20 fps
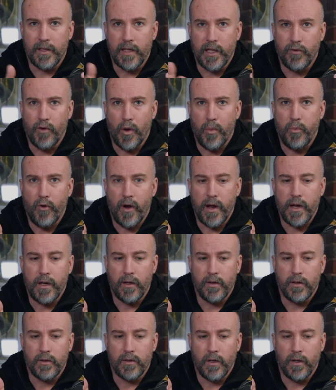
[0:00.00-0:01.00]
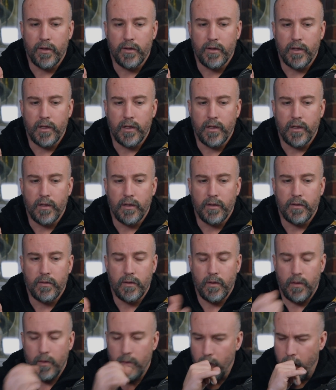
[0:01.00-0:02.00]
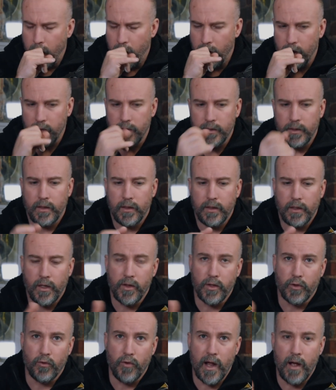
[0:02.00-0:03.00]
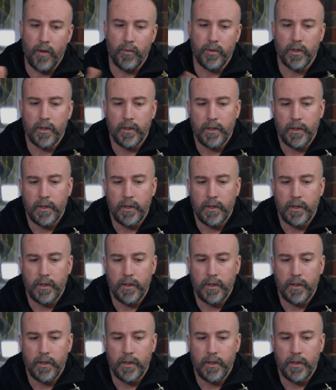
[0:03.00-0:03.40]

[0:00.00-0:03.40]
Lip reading: and then you're operating on the on the ground.